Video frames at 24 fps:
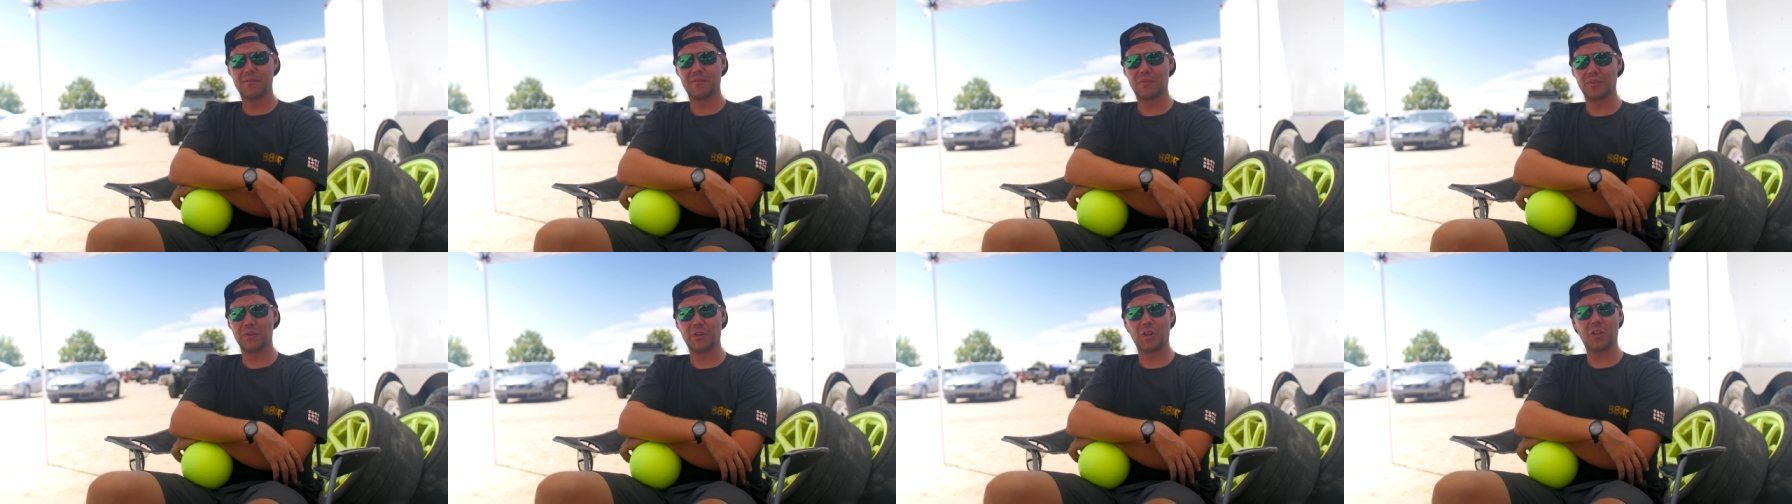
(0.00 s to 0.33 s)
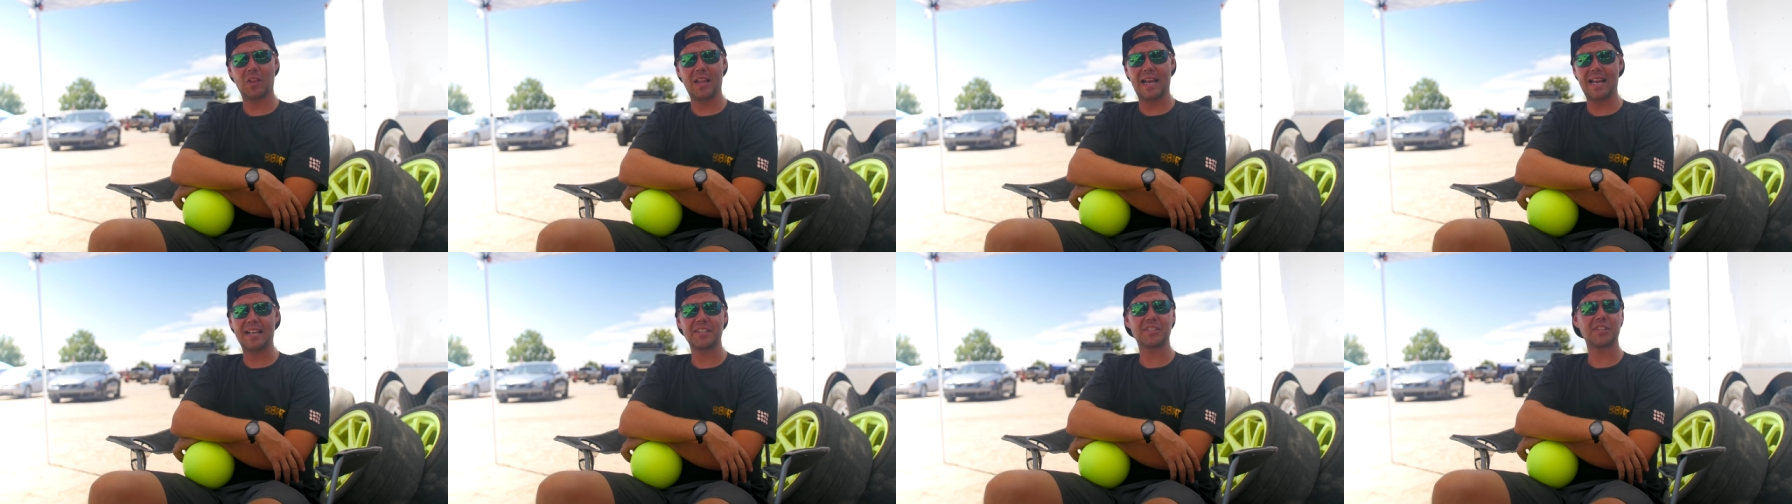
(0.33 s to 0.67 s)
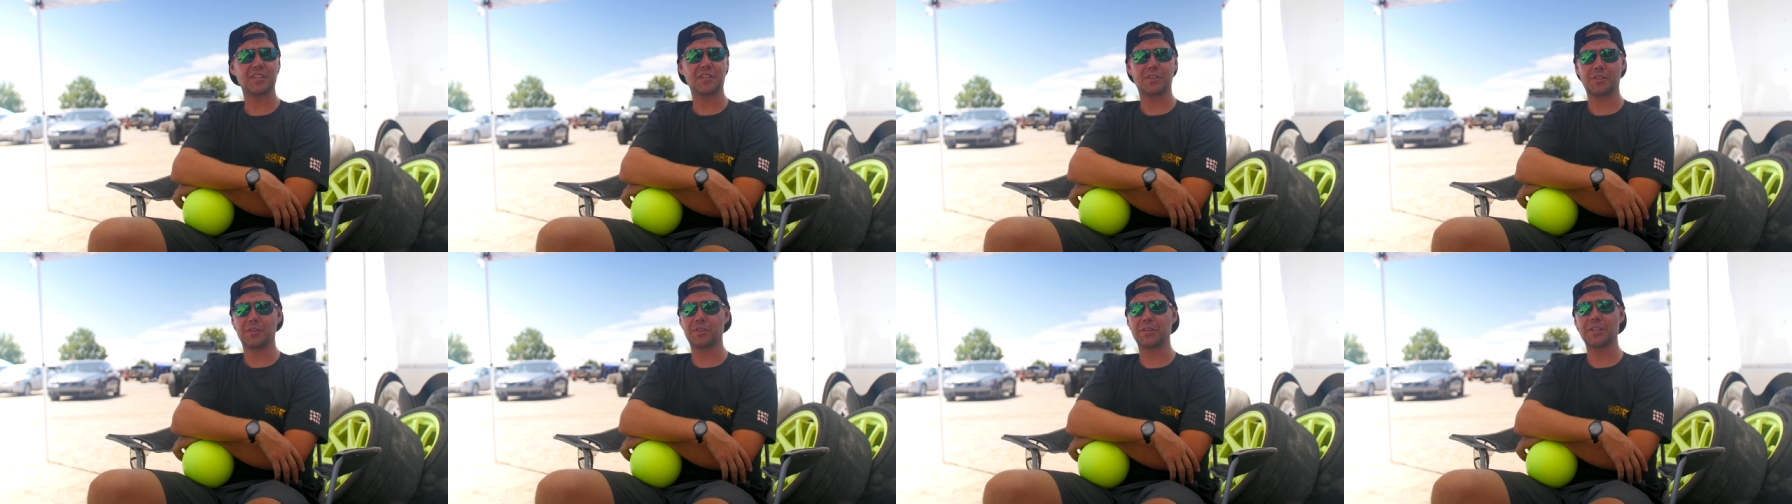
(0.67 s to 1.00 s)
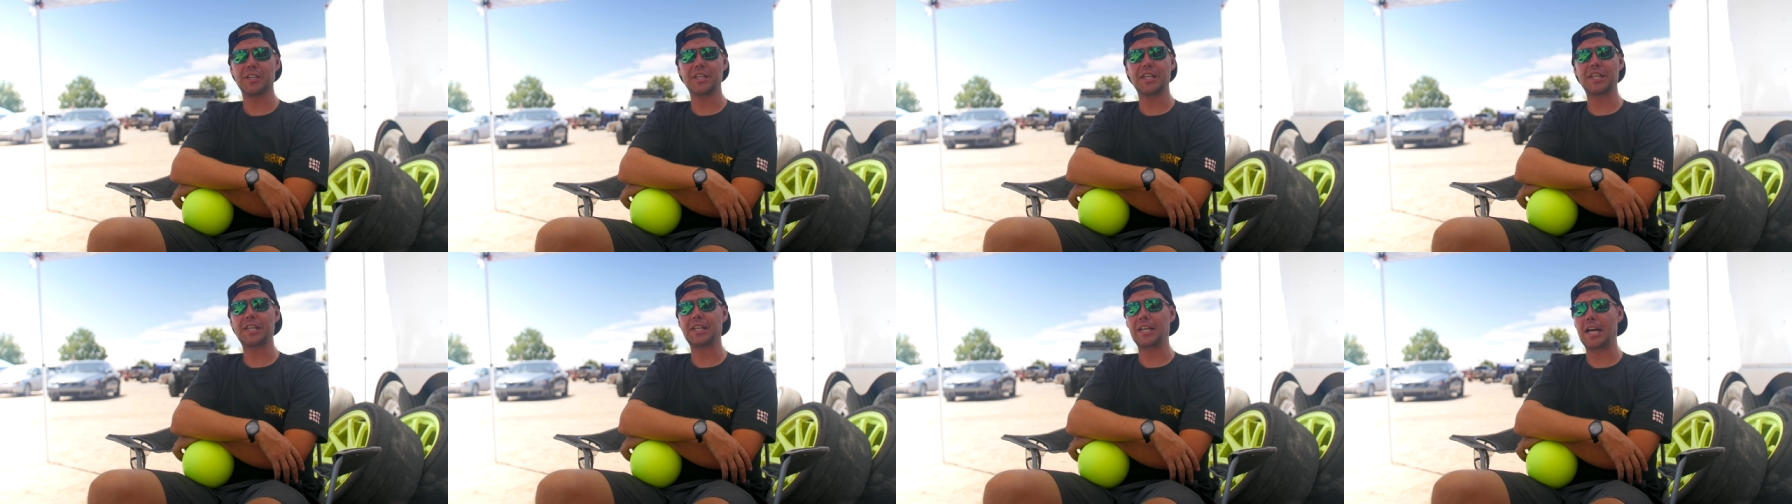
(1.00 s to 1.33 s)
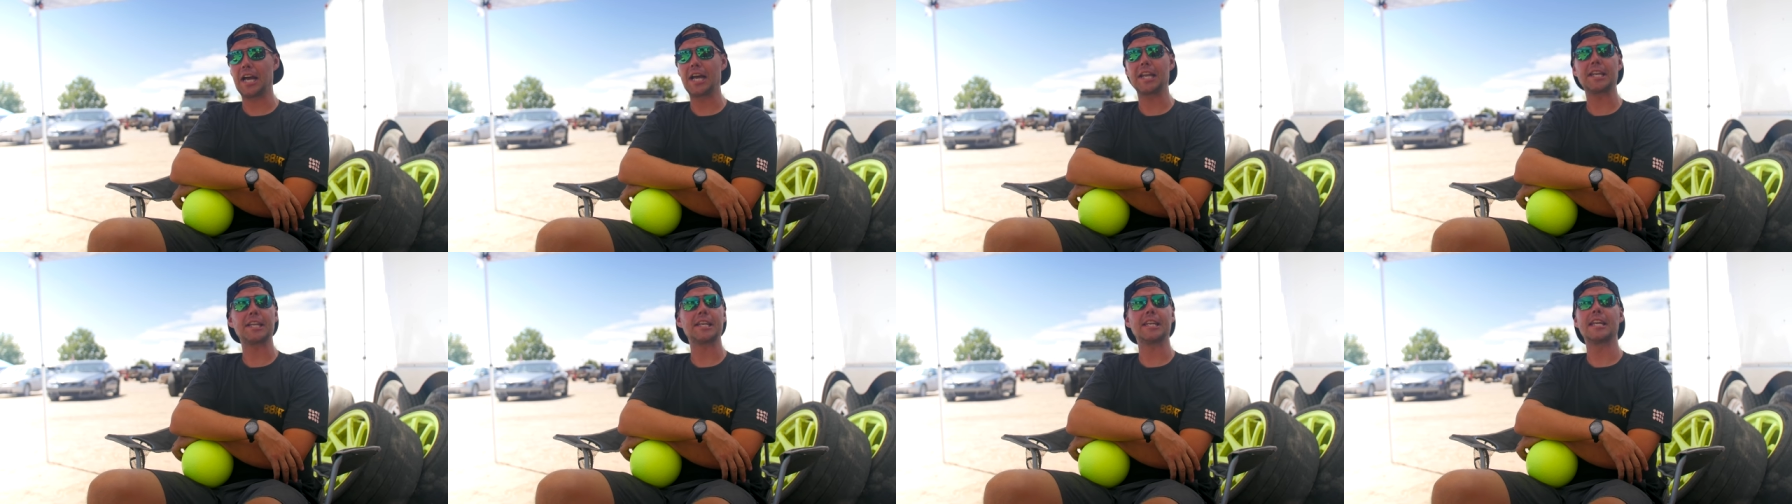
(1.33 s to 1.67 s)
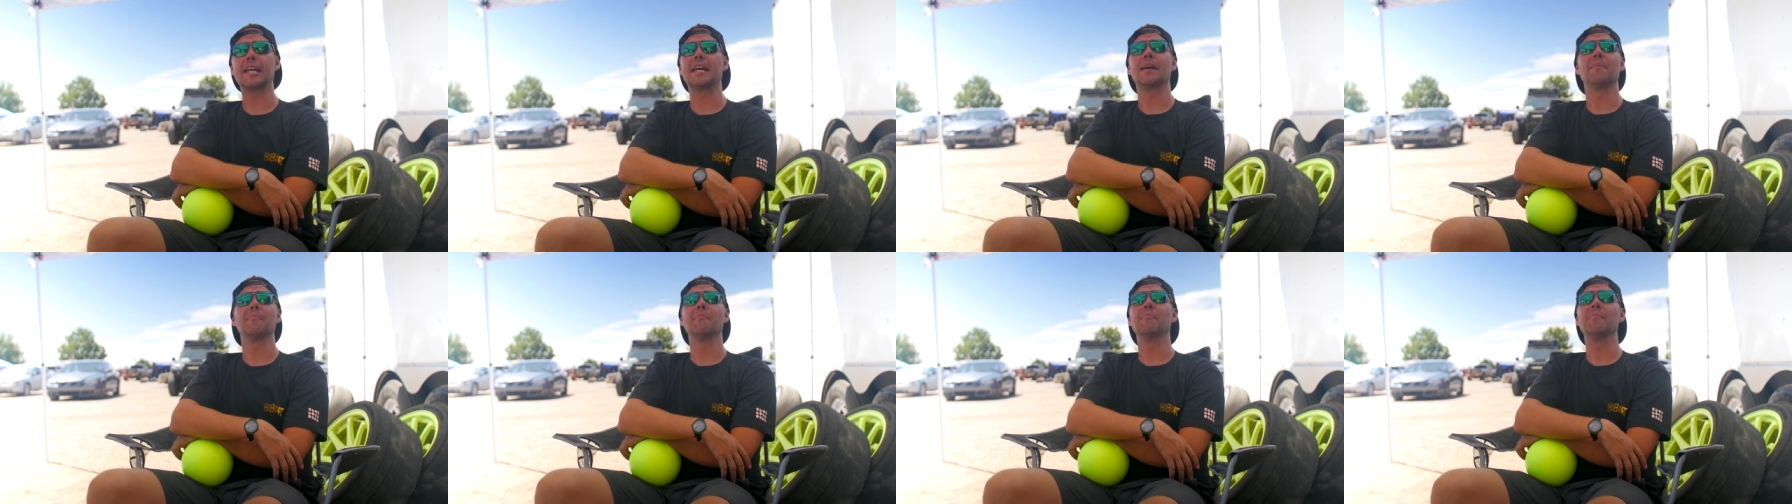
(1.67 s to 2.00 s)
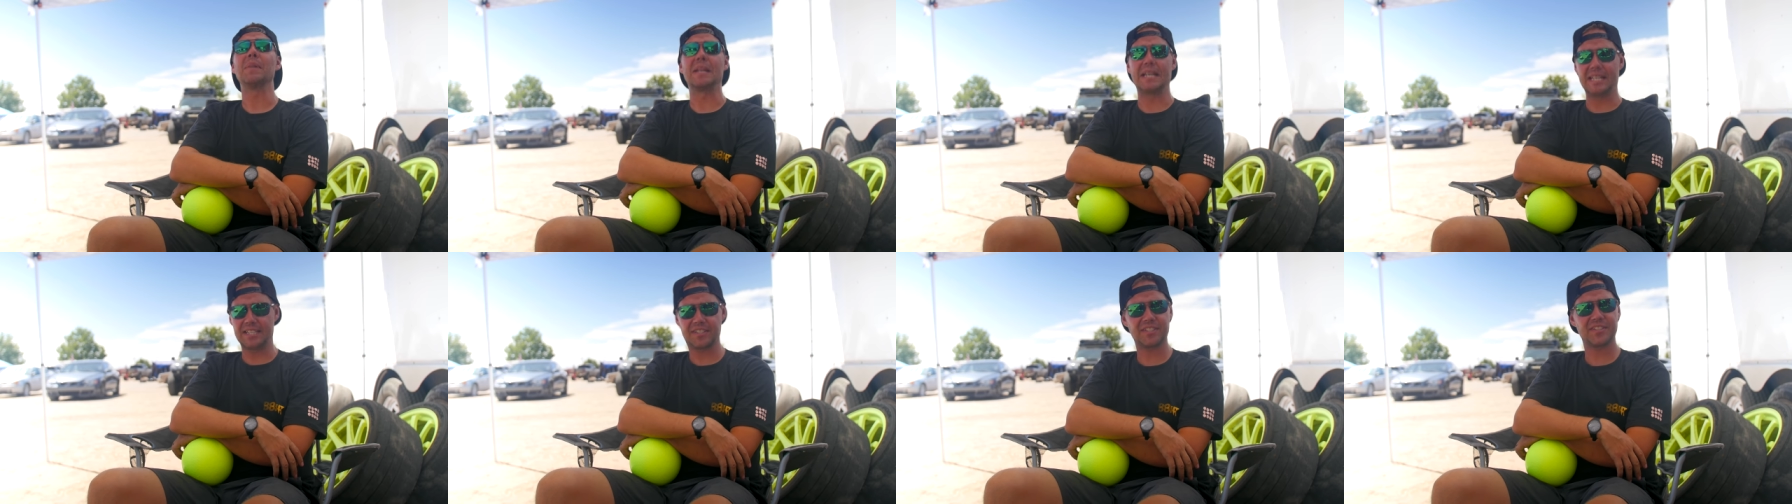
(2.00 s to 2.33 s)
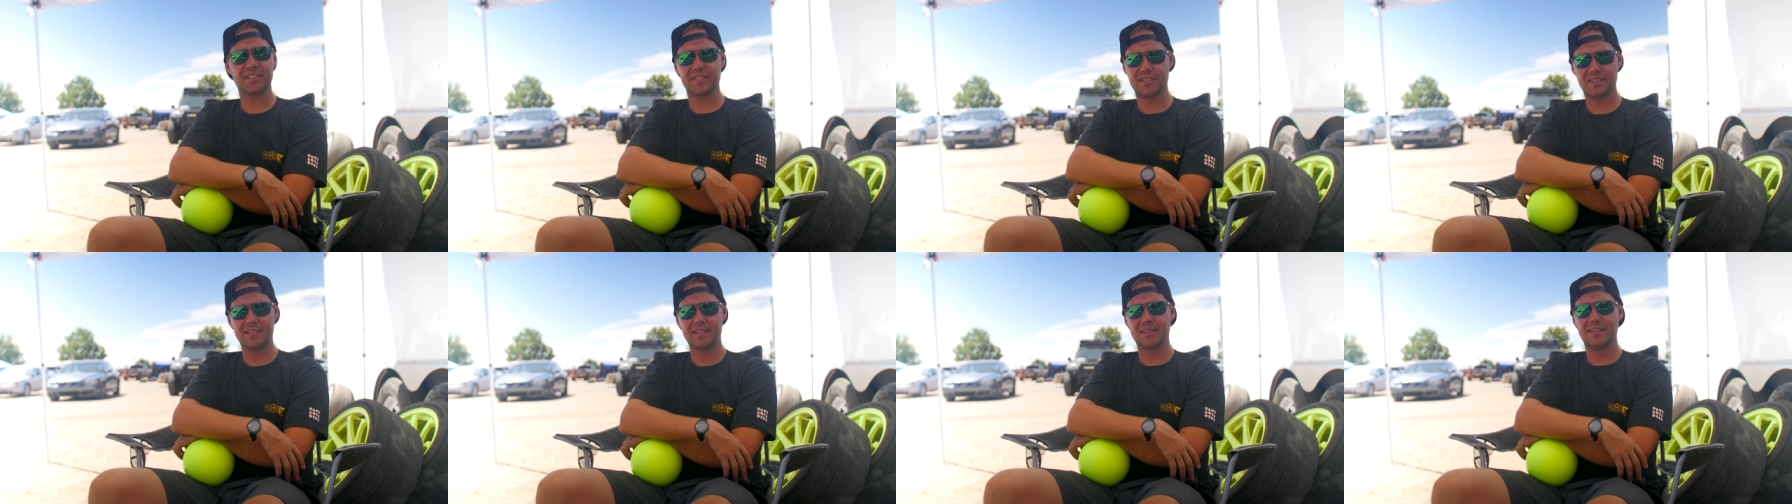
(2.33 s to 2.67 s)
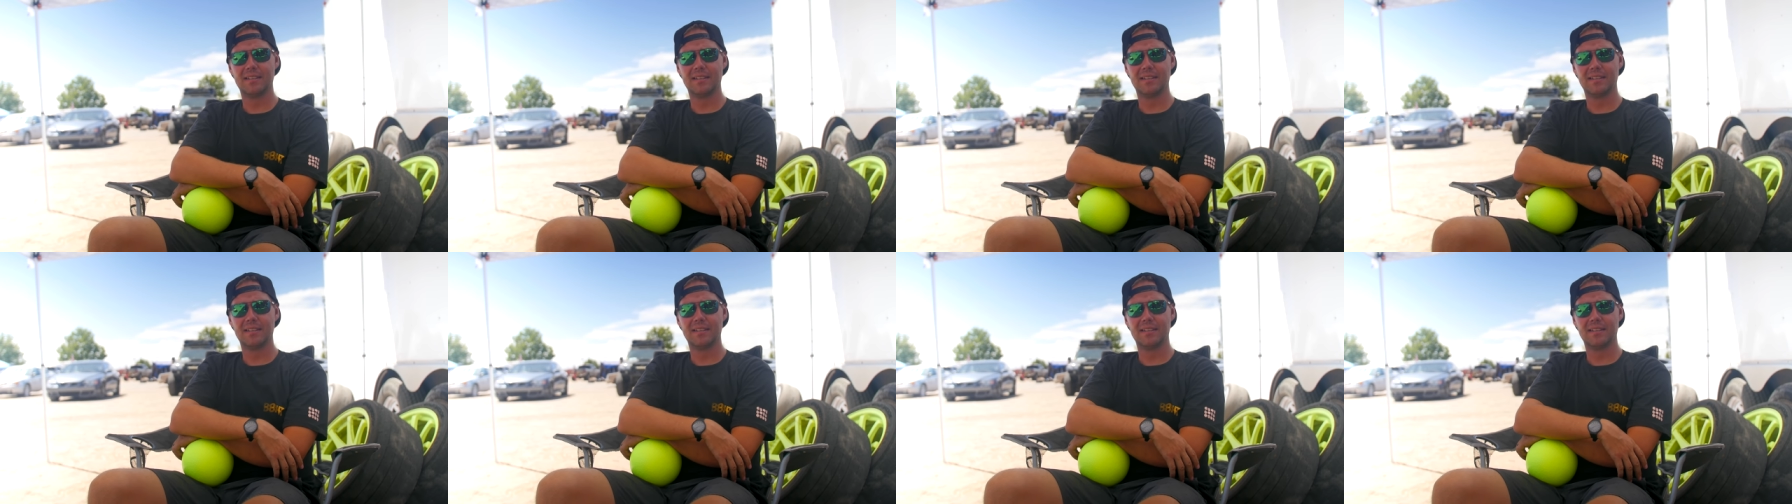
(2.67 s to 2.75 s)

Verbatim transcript: for the last 30 goddamn minutes.